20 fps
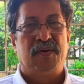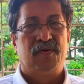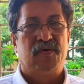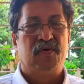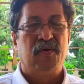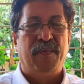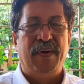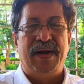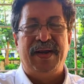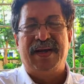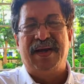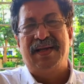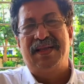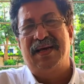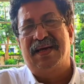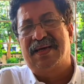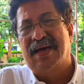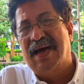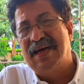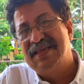To mitigate
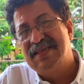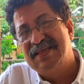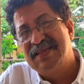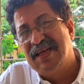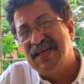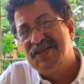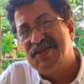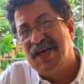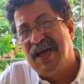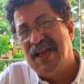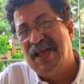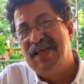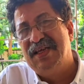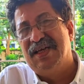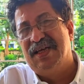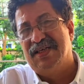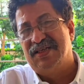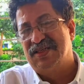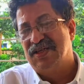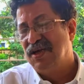the crisis and
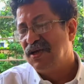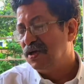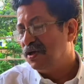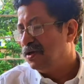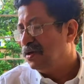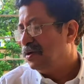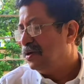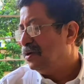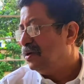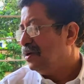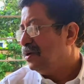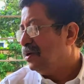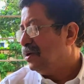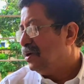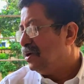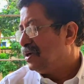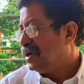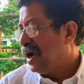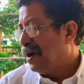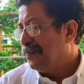challenges,
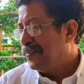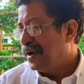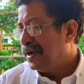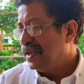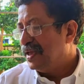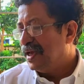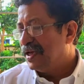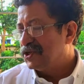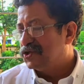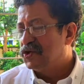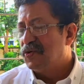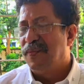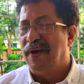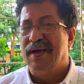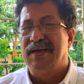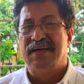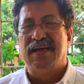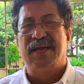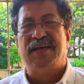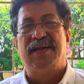company has to
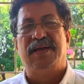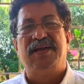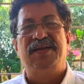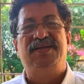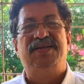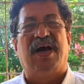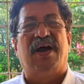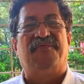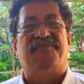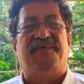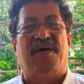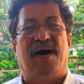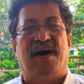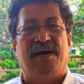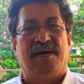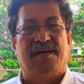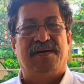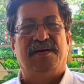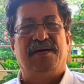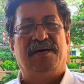maintain the reserve
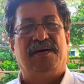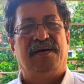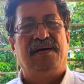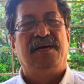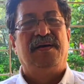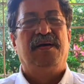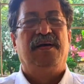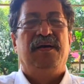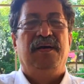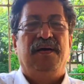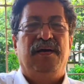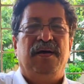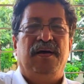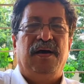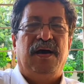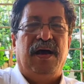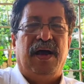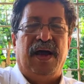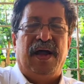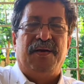fund,
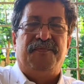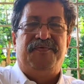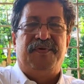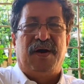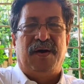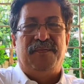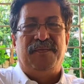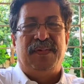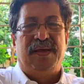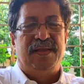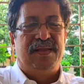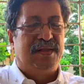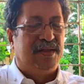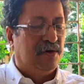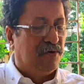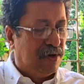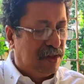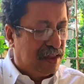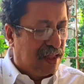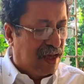and
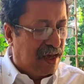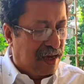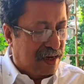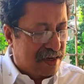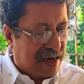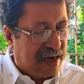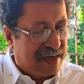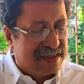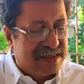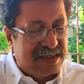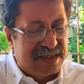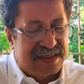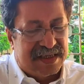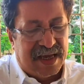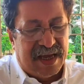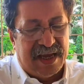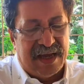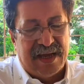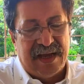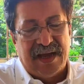during the crisis
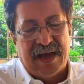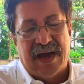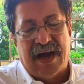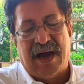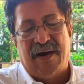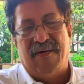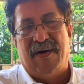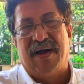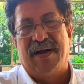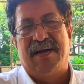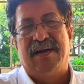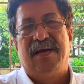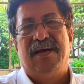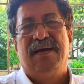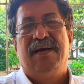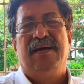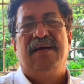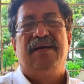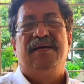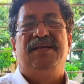hour,
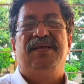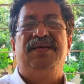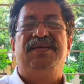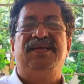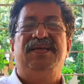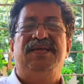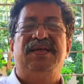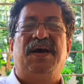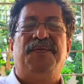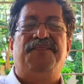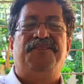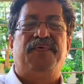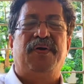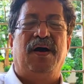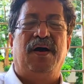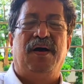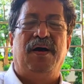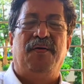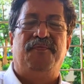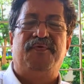
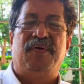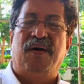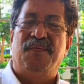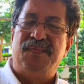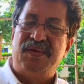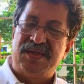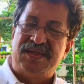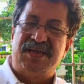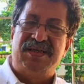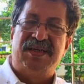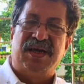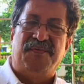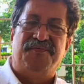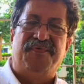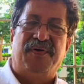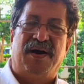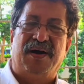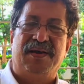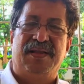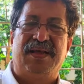from this reserve
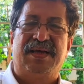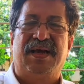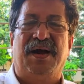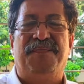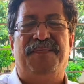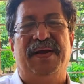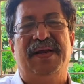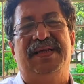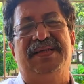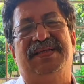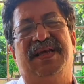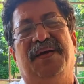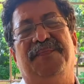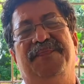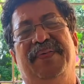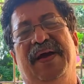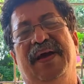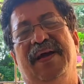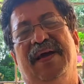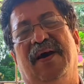fund, the companies can
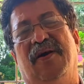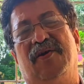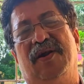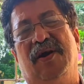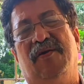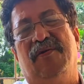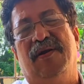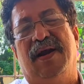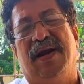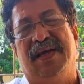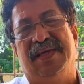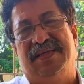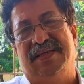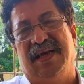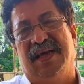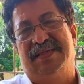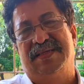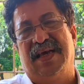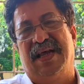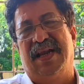pay or regularize
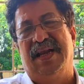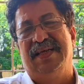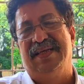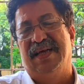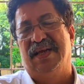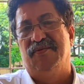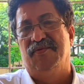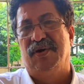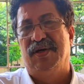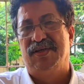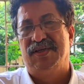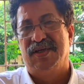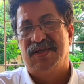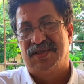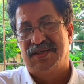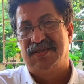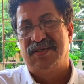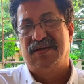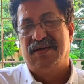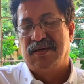their salaries and
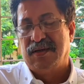wages.